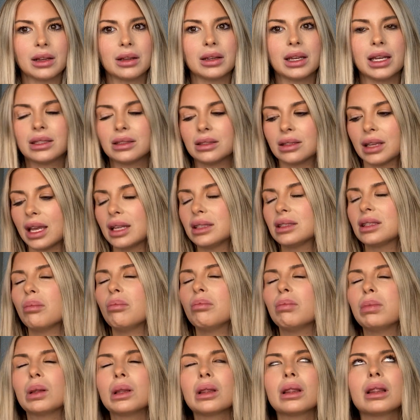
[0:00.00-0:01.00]
It's a
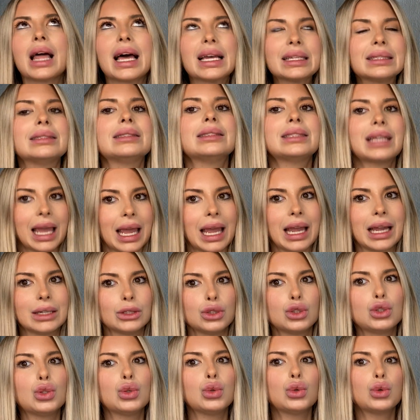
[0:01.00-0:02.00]
blessing
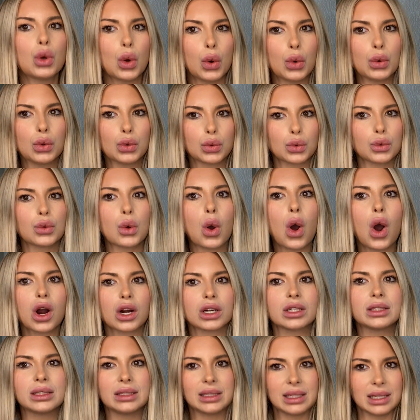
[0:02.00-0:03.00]
to go through
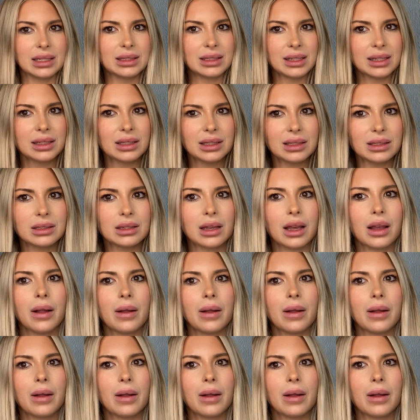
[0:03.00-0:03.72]
hard seasons